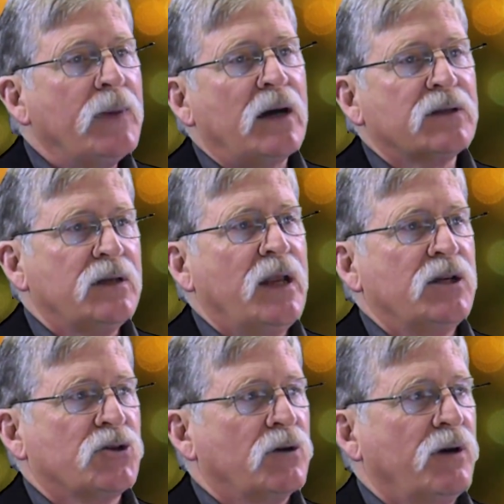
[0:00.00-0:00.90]
about the
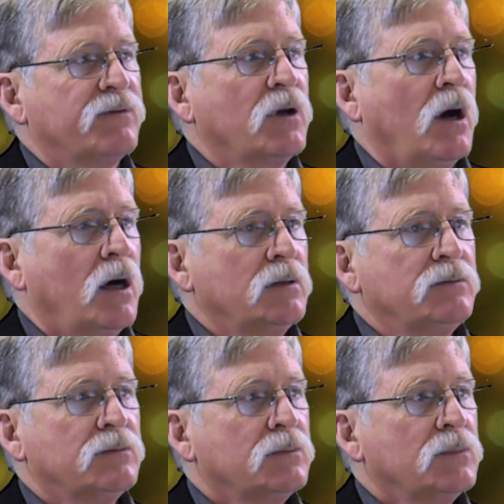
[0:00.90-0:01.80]
nature of
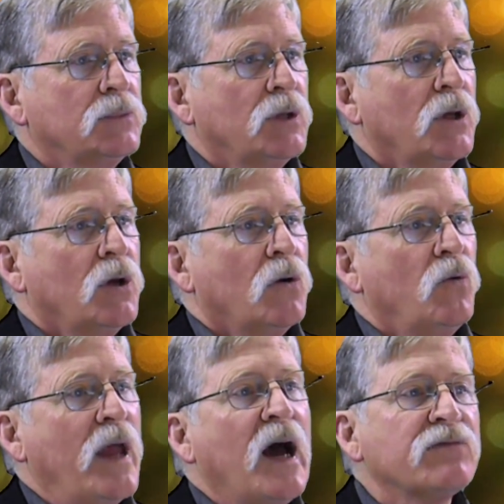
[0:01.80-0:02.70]
God,
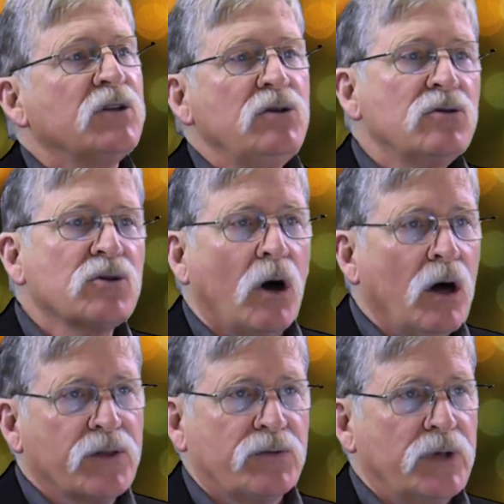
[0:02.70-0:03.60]
we have to use
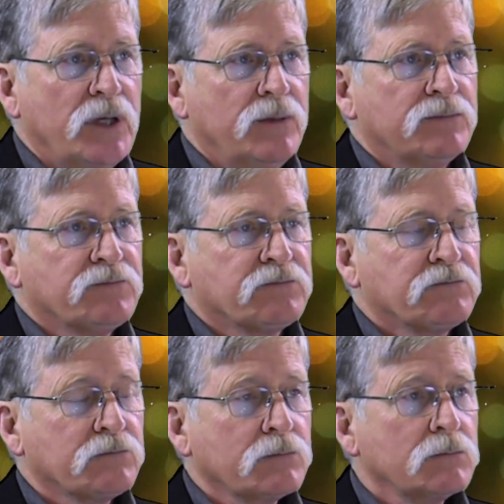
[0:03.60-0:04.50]
all three.
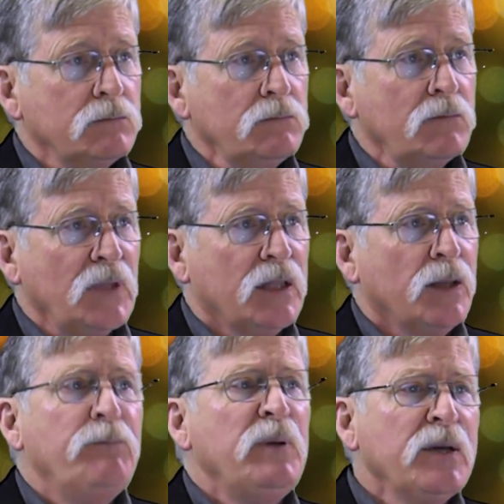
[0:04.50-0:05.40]

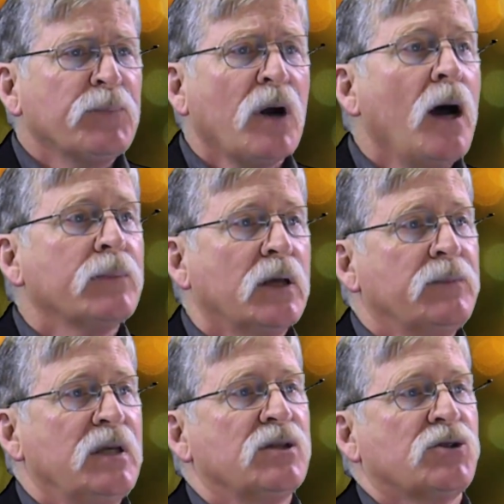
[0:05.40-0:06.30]
The big
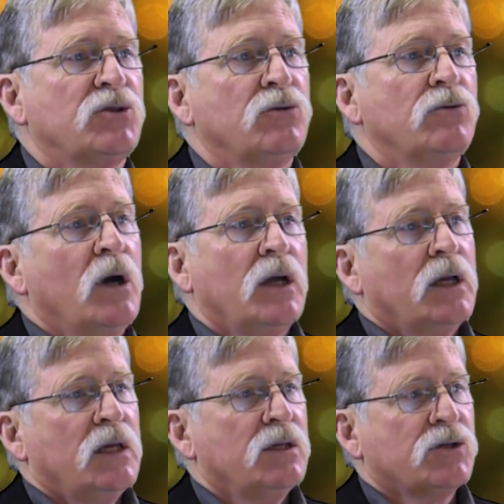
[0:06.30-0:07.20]
problem is to
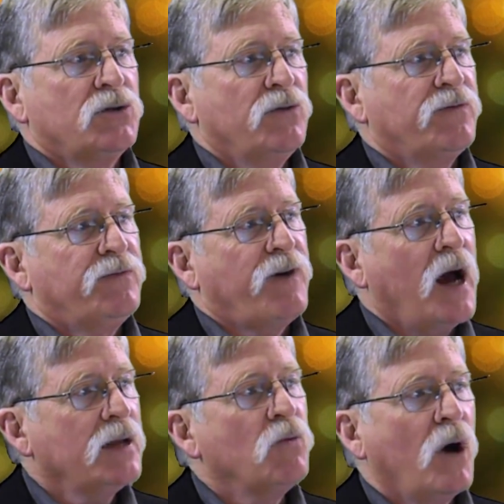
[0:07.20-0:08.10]

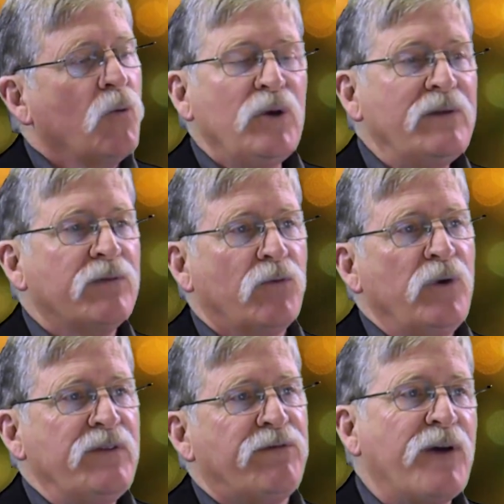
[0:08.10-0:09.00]
find what
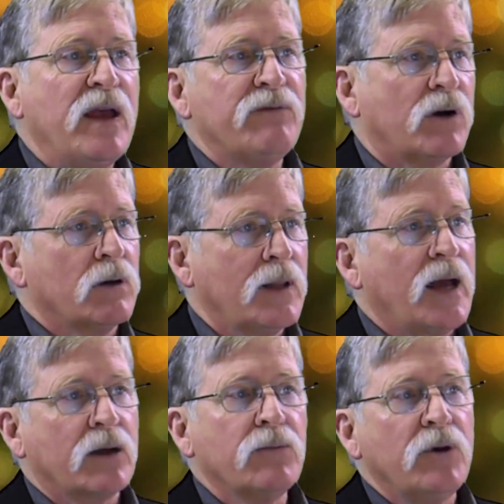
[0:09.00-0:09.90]
we favor,
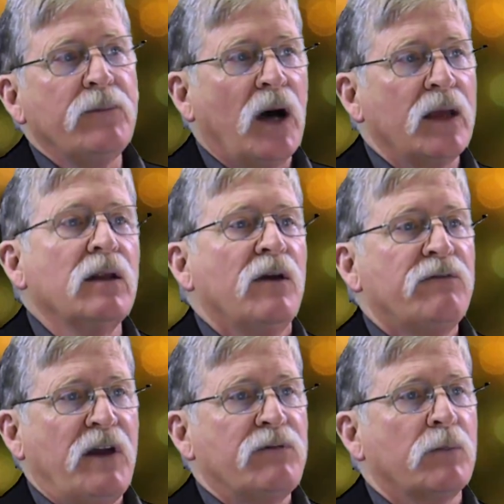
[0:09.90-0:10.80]
like we might
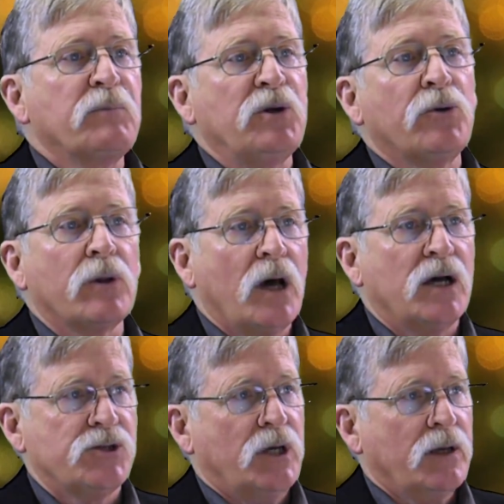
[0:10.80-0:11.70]
favor pure
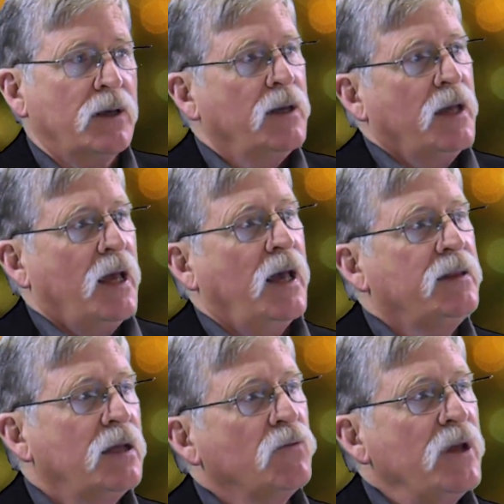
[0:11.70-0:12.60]
logic.
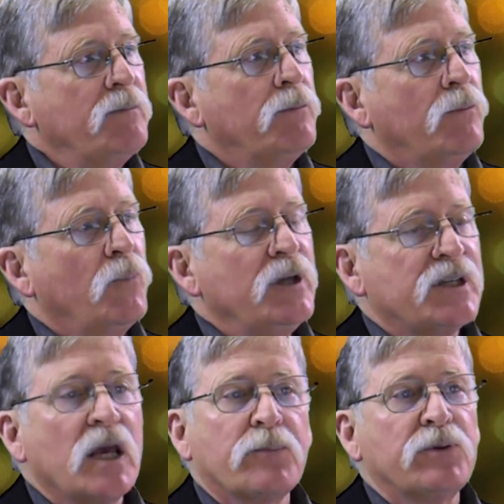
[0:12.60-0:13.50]
And then we
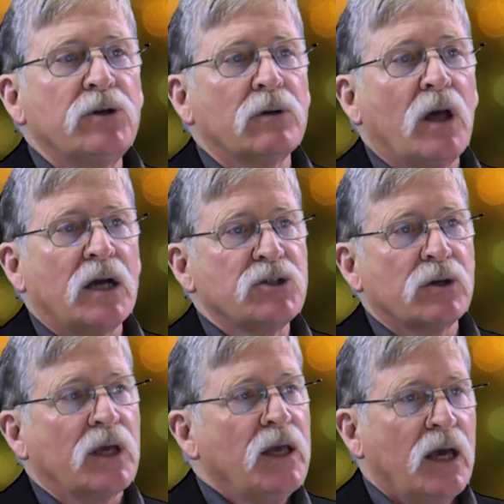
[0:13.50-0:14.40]
take pure
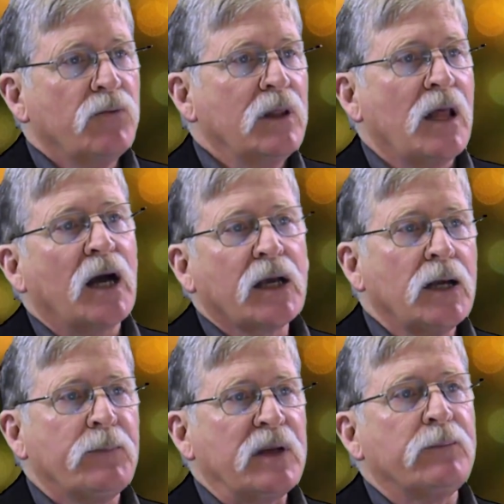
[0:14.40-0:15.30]
logic and we lock it
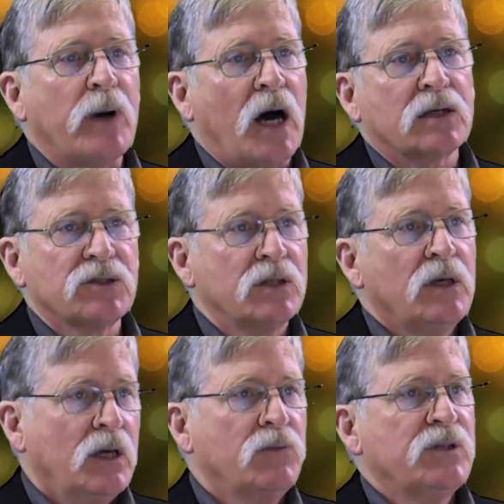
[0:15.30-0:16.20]
up in a box,
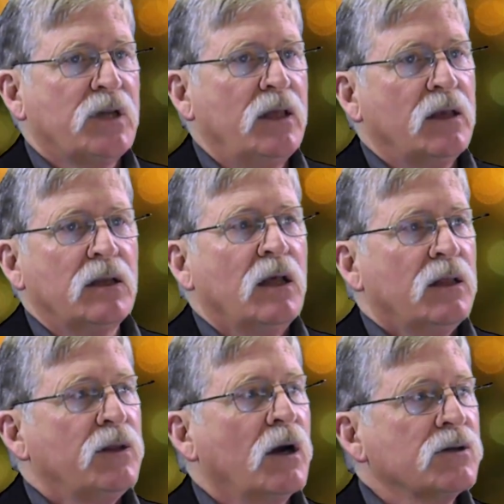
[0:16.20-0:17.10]
and we say that
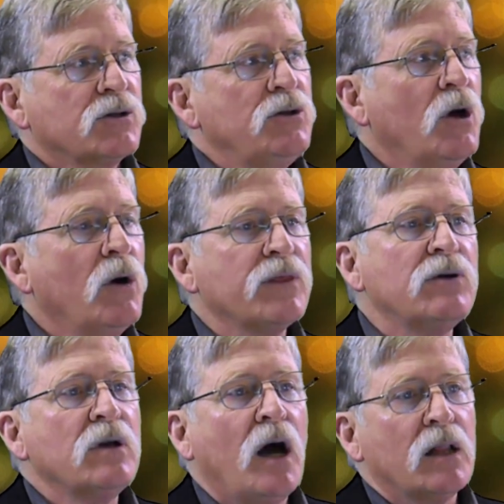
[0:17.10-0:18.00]
there's no
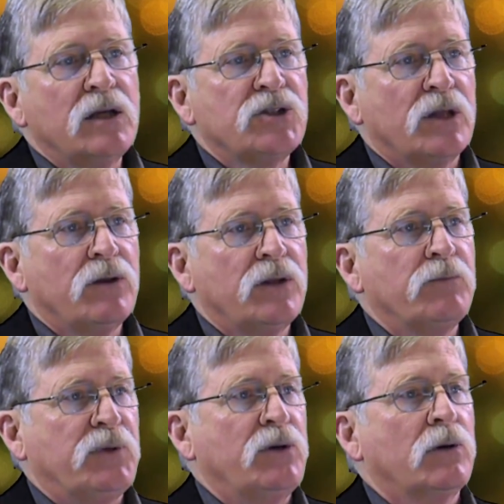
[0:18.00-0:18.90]
other knowledge other
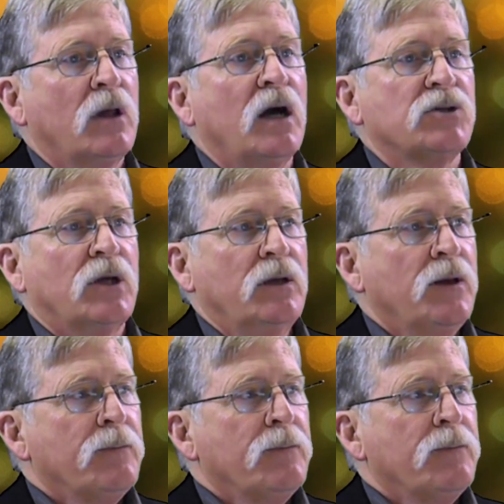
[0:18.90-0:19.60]
than pure logic.